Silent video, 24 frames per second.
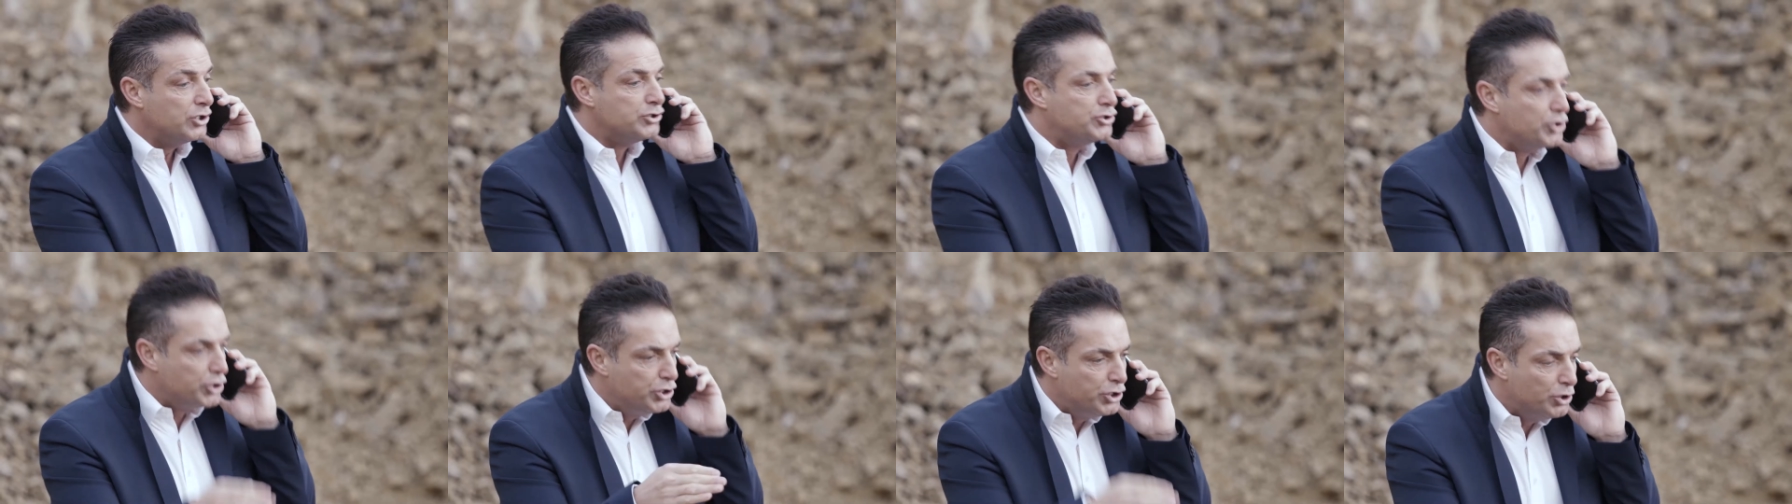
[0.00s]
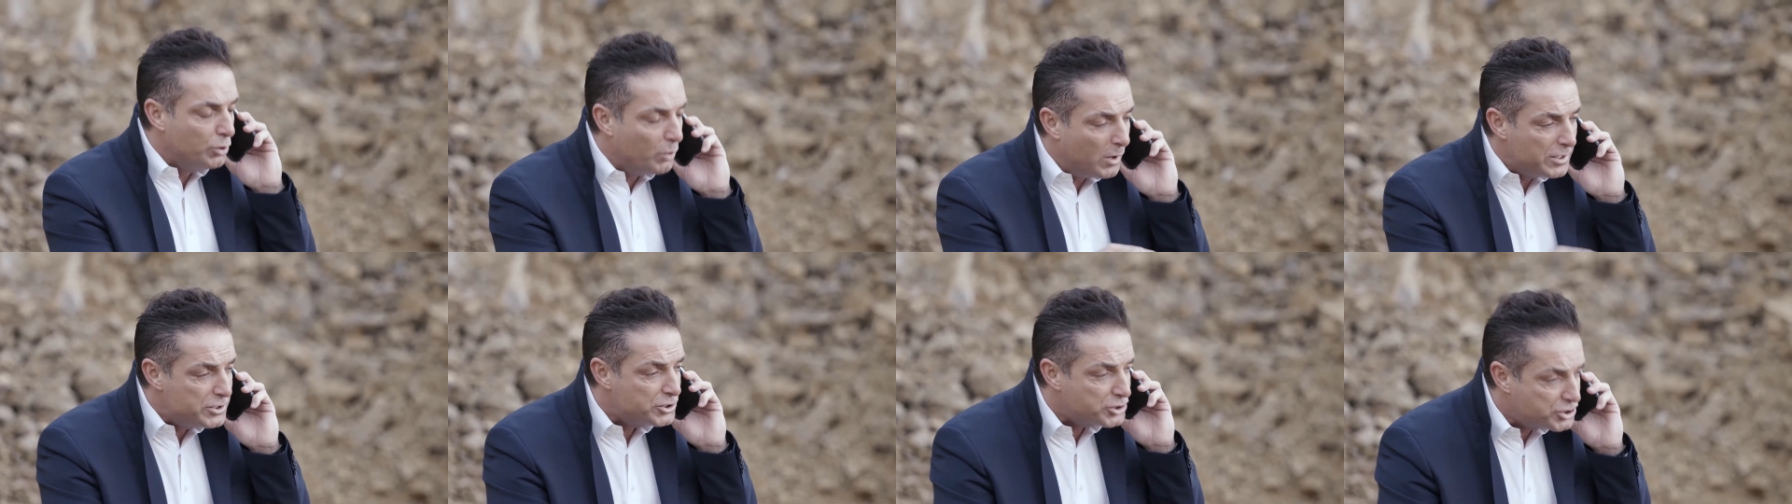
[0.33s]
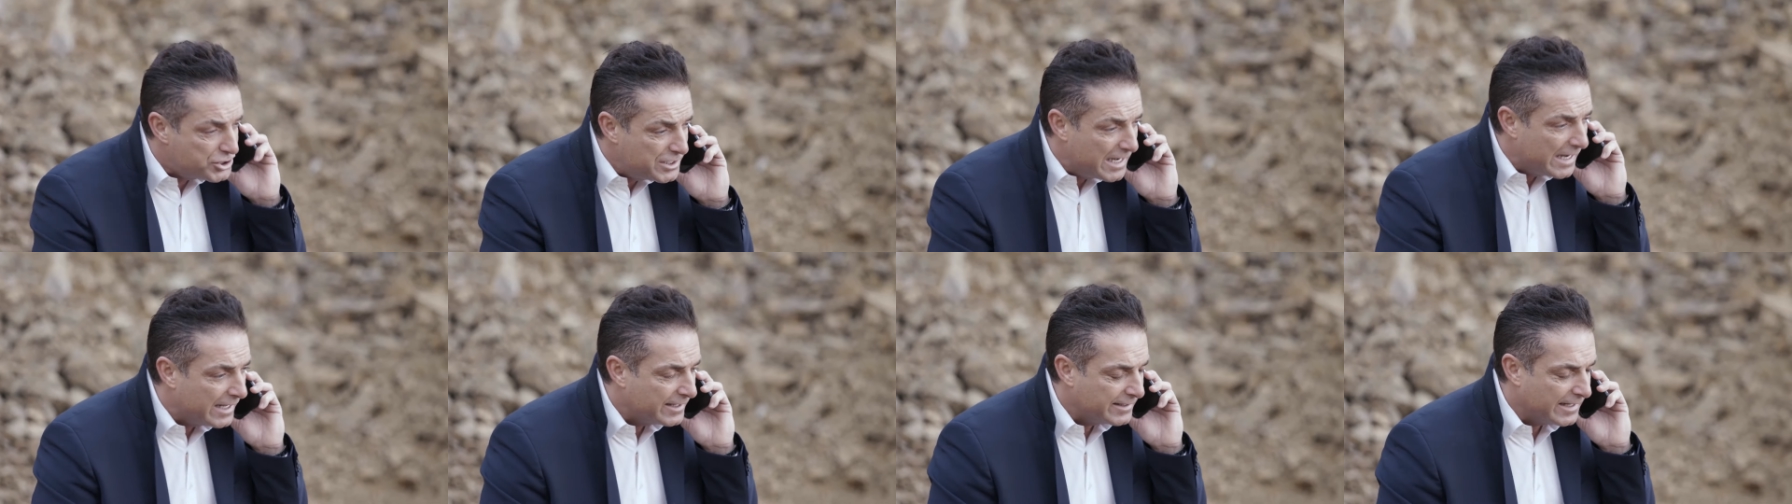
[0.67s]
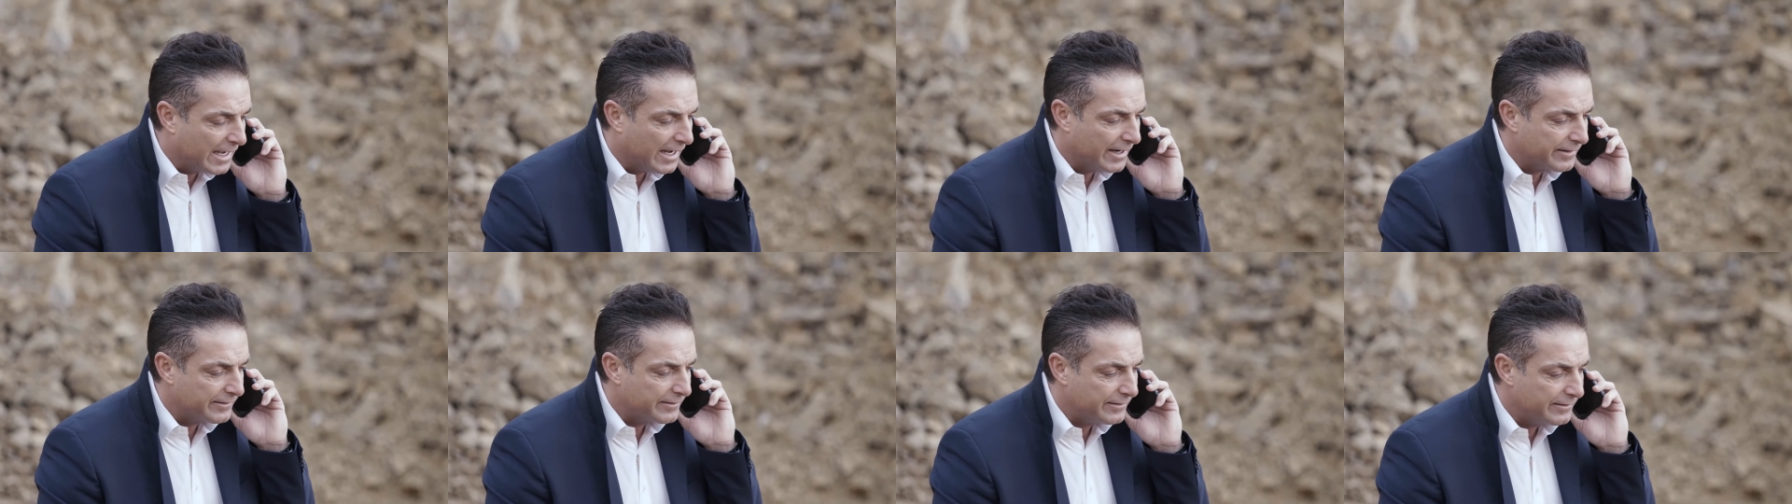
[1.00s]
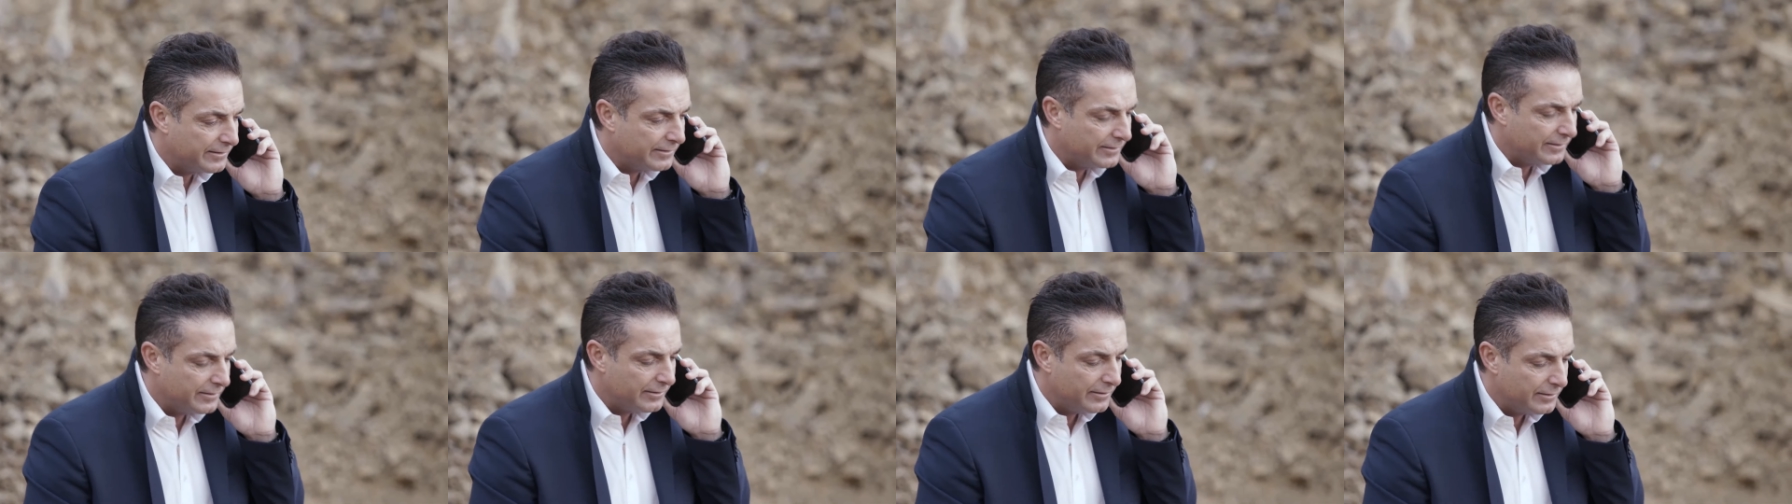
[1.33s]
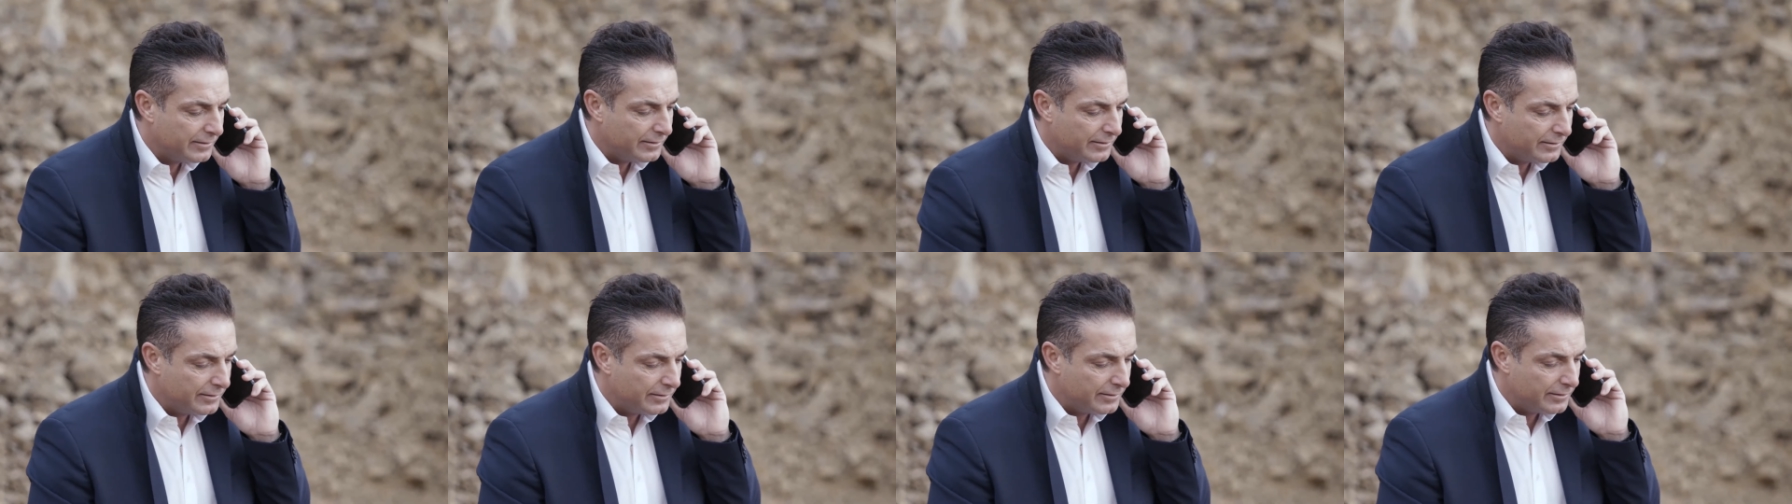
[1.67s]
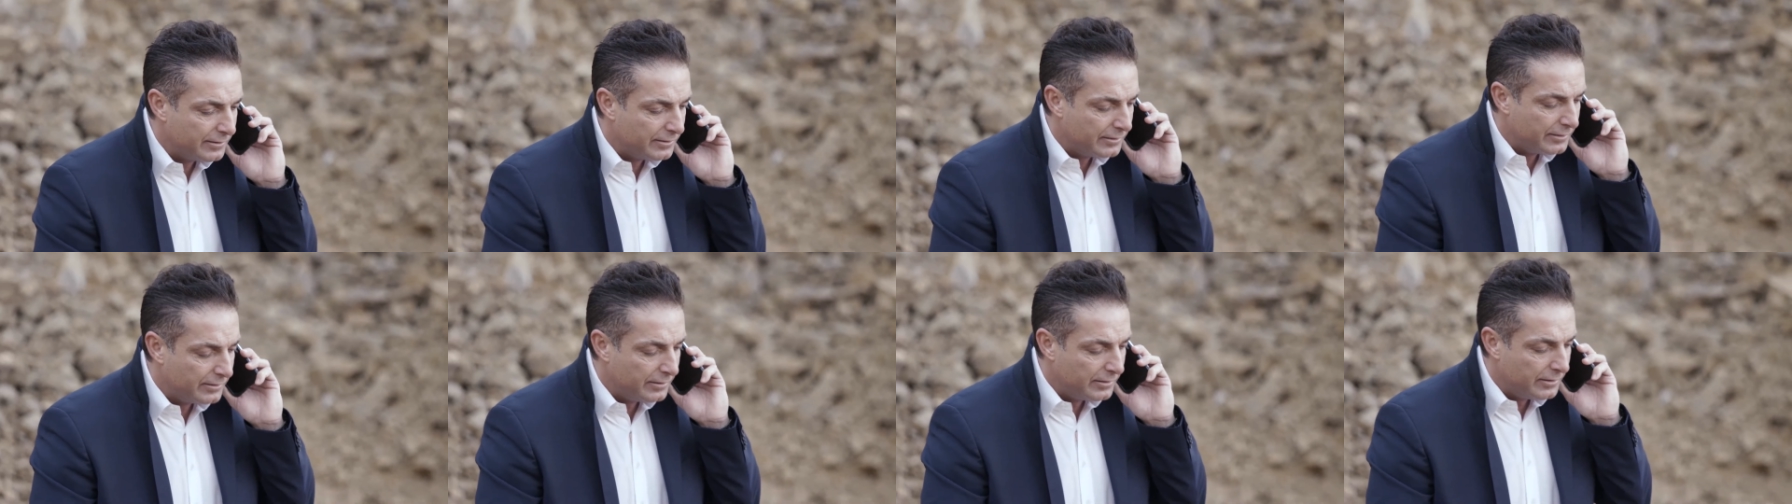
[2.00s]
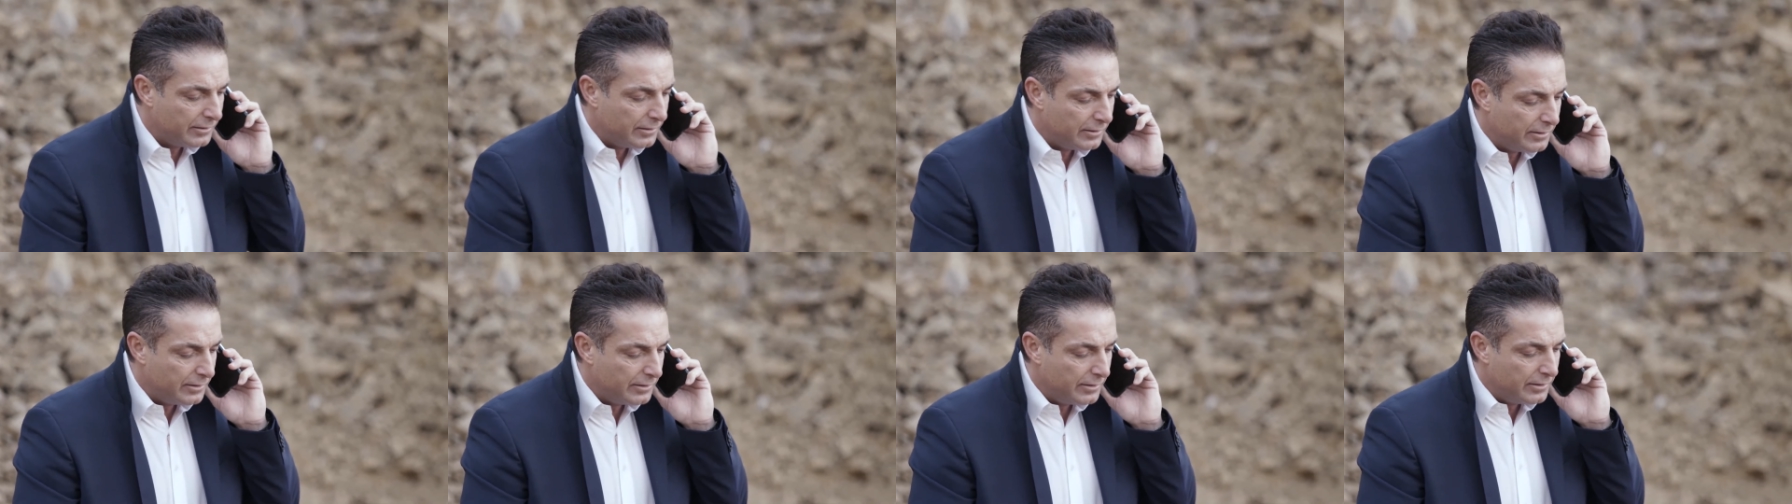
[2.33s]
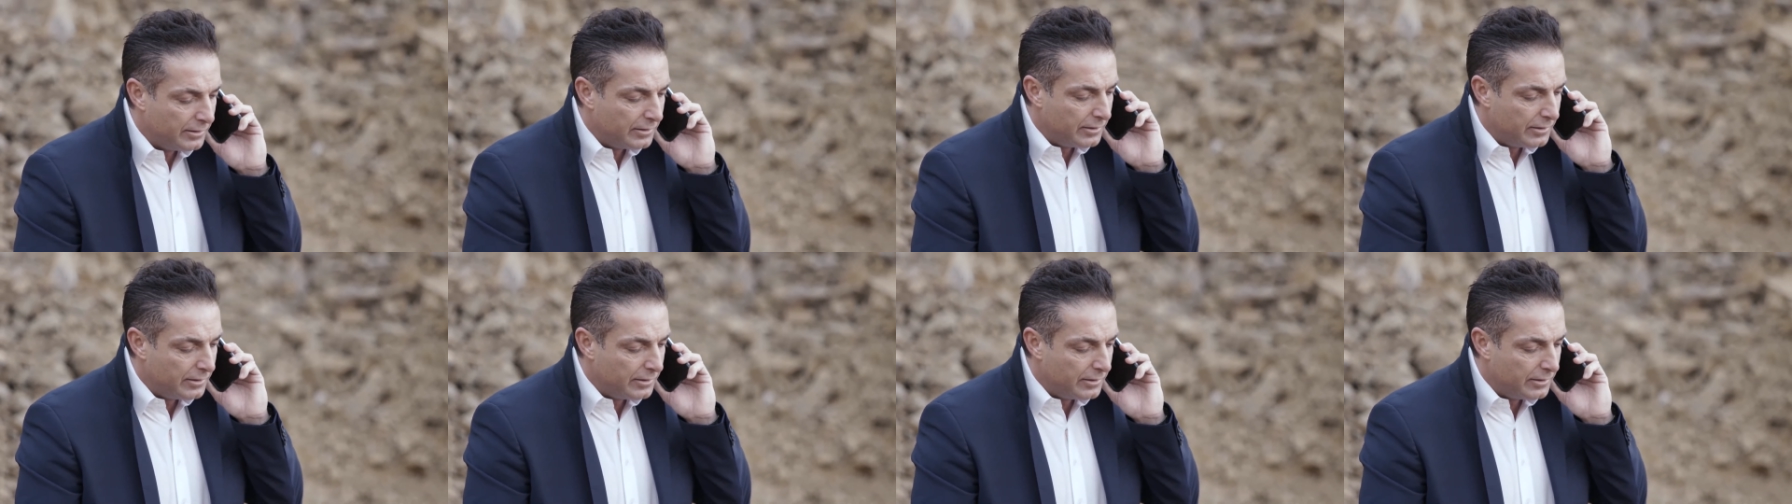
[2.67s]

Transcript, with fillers: Do you understand that? Well, the guy said to stop working.